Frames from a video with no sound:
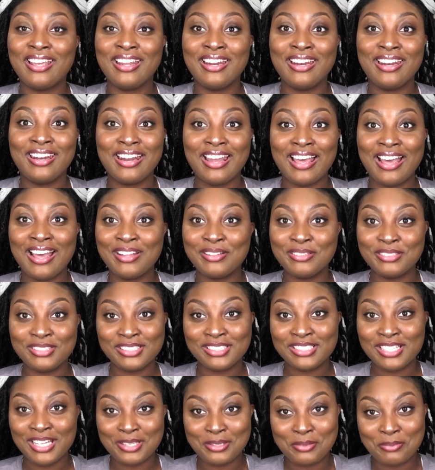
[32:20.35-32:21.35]
and I
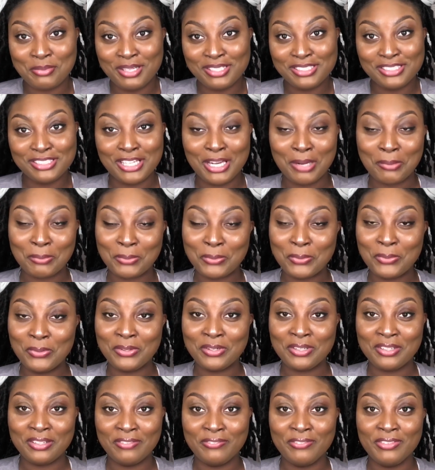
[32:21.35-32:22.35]
just had to make sure I
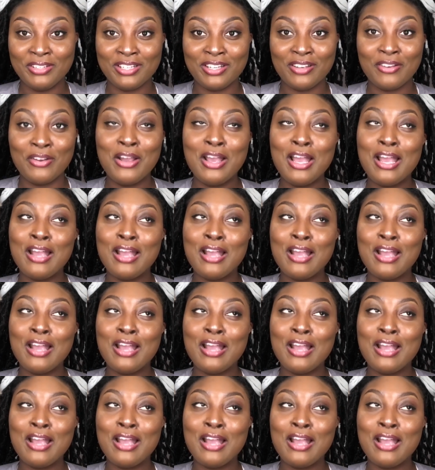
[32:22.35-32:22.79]
recorded the video.